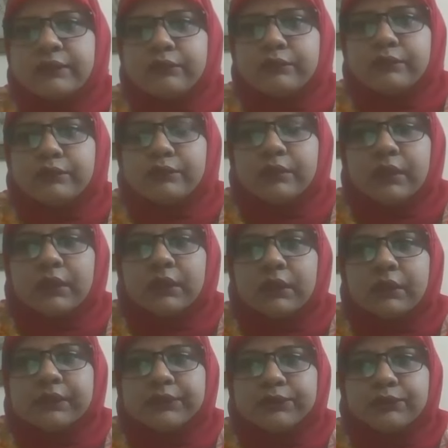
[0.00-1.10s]
to
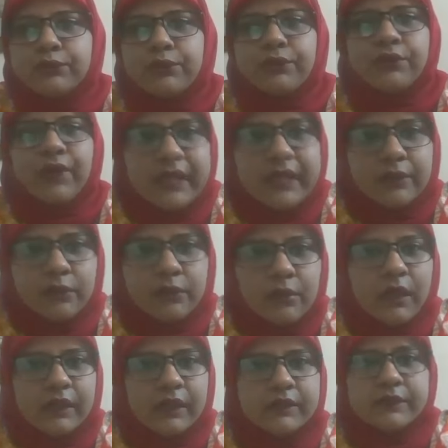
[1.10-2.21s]
write your
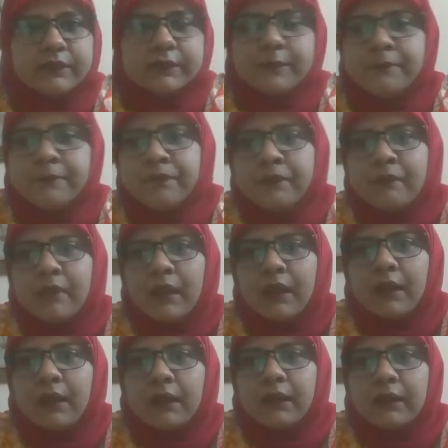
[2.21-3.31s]
answer
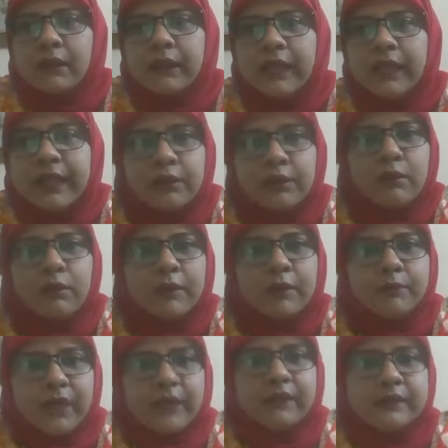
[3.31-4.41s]
like you are
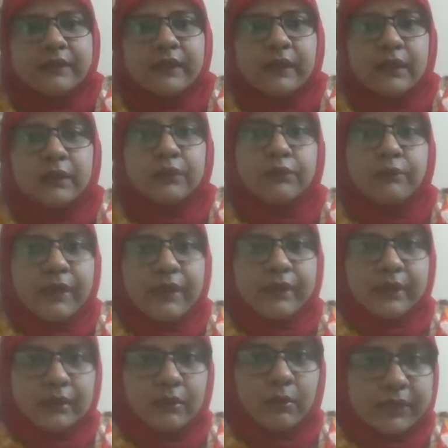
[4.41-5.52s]
practicing a
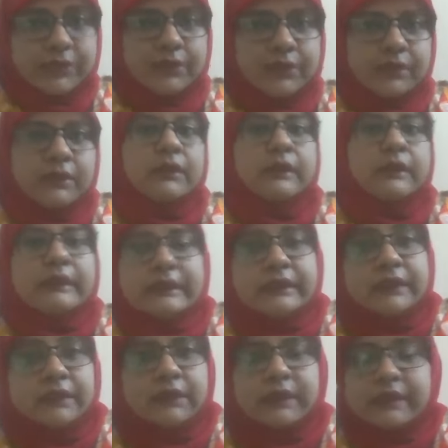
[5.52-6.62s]
numerical question. This
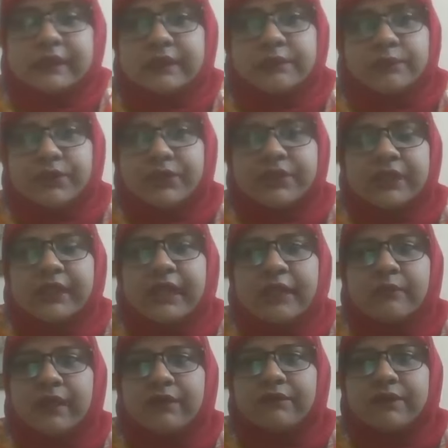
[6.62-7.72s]
is personally I
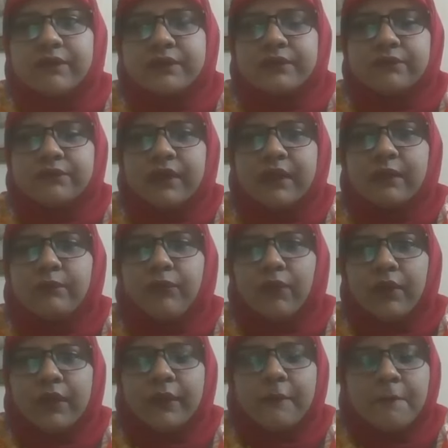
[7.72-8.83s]
believe which is very
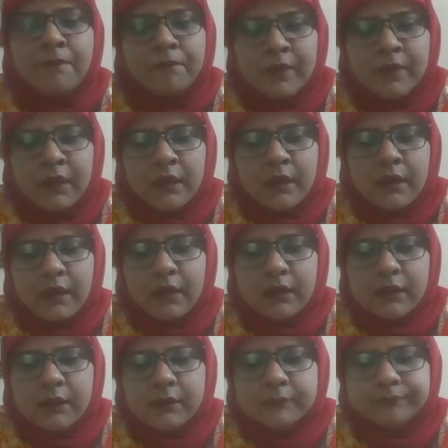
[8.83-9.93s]
important.
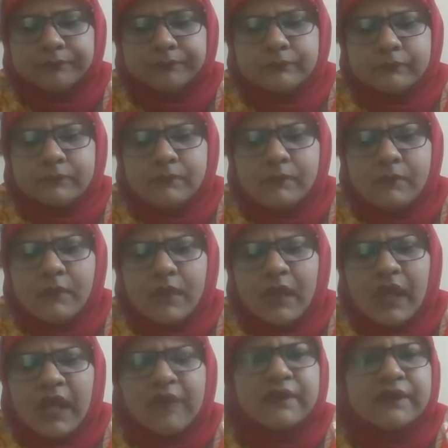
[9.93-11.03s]
Um,
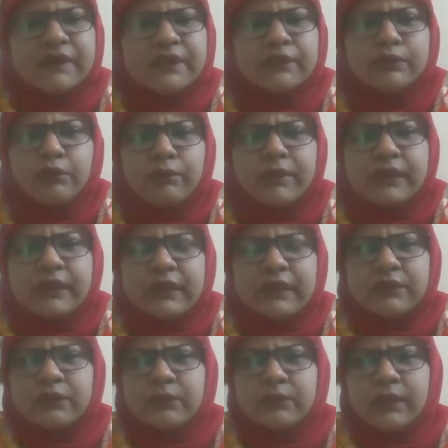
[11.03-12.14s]
I've discussed so many
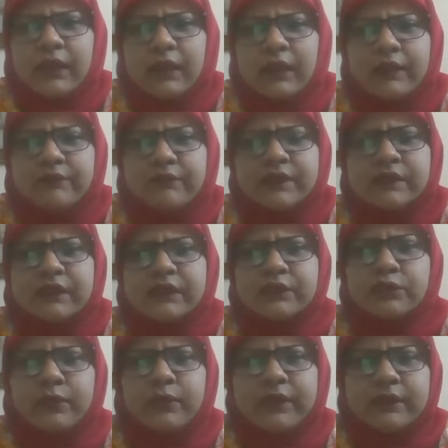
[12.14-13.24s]
things. I've
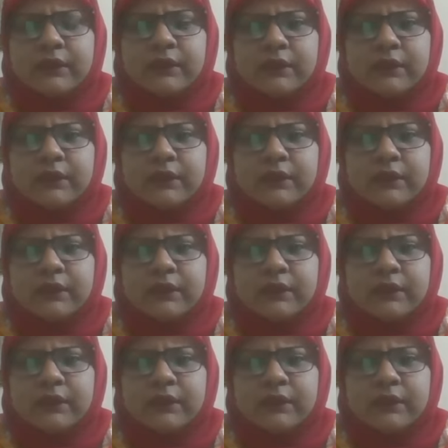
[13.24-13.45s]
discussed with